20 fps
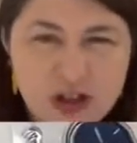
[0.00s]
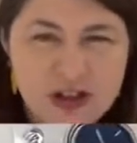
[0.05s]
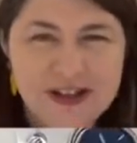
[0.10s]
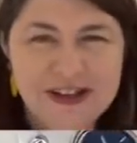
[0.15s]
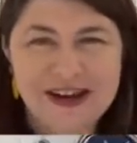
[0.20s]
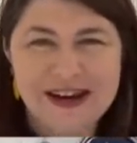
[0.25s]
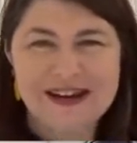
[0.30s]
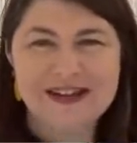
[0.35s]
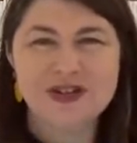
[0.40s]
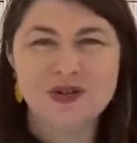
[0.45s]
going to
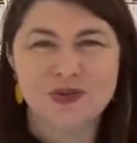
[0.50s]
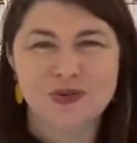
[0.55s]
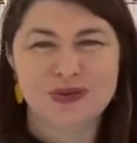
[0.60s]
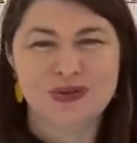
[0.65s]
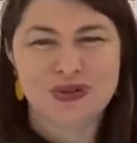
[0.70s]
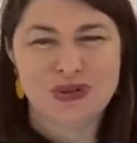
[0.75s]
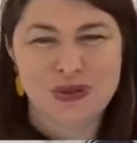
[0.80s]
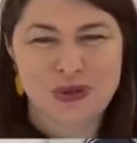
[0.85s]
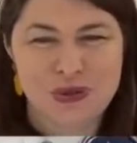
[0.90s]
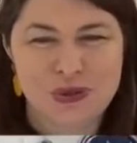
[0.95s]
need to
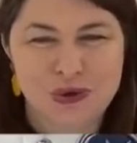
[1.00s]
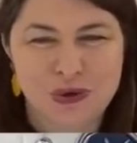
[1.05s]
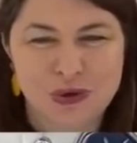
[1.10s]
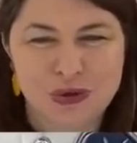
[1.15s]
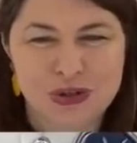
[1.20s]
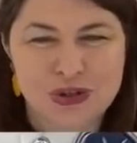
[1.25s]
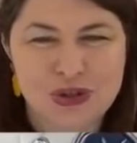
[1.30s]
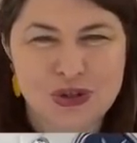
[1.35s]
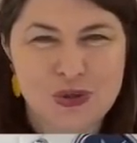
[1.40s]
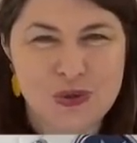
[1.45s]

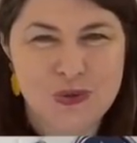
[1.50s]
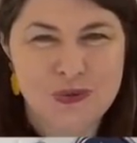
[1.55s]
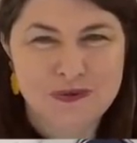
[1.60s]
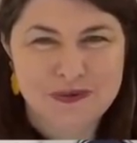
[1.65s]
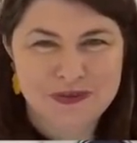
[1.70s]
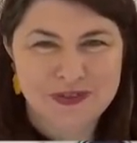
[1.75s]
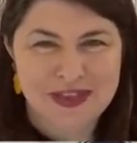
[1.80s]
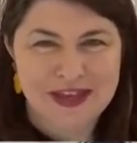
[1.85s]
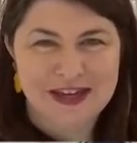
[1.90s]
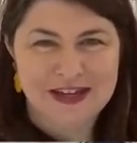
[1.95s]
order two
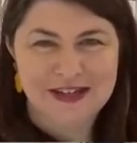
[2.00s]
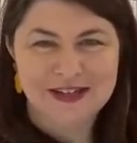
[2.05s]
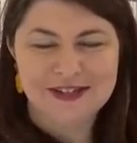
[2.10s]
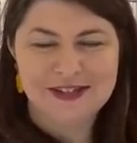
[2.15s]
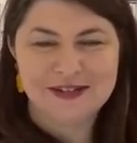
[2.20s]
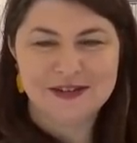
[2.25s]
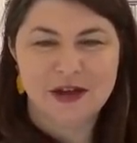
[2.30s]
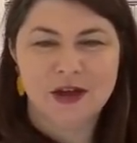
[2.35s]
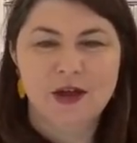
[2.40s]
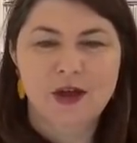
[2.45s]
of
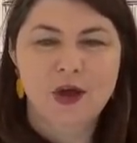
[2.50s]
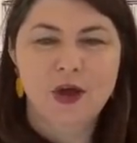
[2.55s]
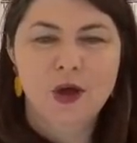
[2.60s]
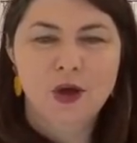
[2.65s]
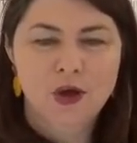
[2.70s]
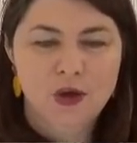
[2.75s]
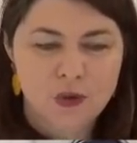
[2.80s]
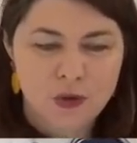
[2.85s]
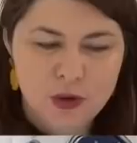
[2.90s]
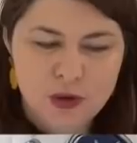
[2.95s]
these,
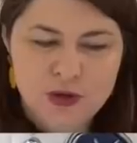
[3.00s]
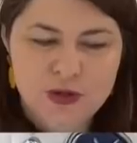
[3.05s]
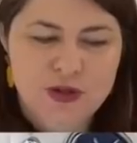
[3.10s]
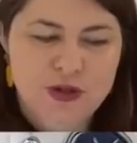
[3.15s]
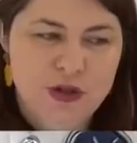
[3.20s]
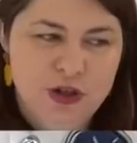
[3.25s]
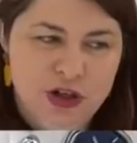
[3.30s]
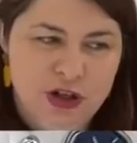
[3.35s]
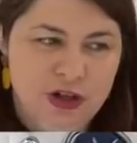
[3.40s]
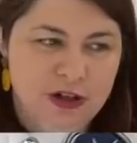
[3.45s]
because,
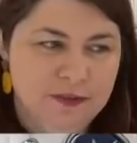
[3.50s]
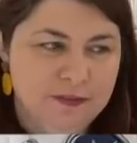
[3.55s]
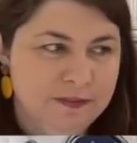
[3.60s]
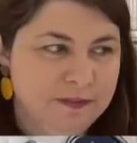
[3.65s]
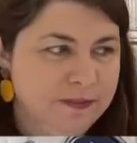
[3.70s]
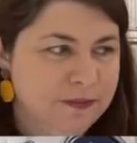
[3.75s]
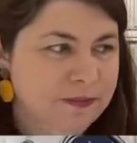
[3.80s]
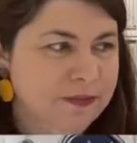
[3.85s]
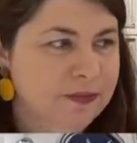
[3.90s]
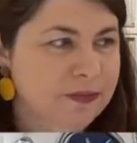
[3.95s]
you know,
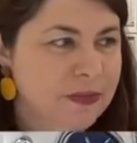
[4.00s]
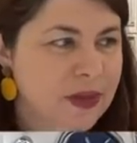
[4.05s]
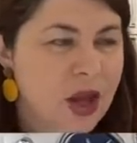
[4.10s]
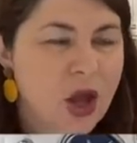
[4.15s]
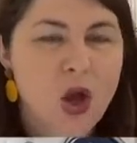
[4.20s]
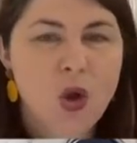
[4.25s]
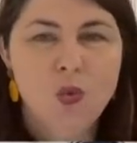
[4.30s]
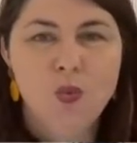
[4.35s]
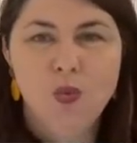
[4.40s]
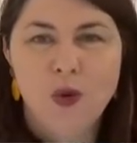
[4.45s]

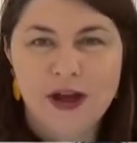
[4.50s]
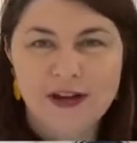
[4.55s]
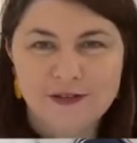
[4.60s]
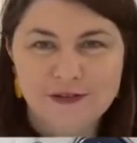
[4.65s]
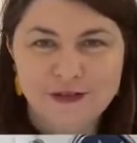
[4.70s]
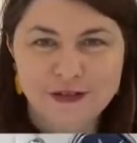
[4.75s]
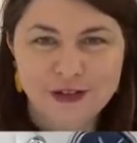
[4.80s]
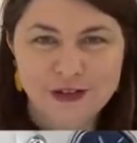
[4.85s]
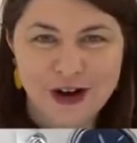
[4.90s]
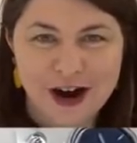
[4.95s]
one
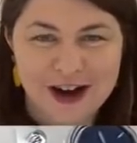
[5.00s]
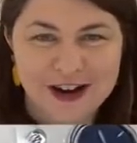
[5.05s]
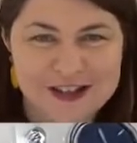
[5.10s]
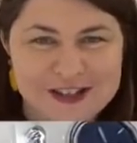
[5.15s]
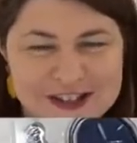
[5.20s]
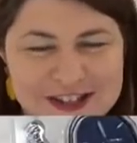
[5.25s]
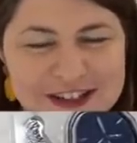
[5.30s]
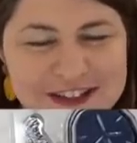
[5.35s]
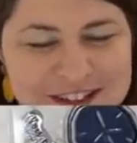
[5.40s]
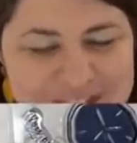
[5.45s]
for
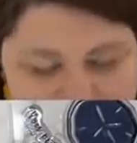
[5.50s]
us,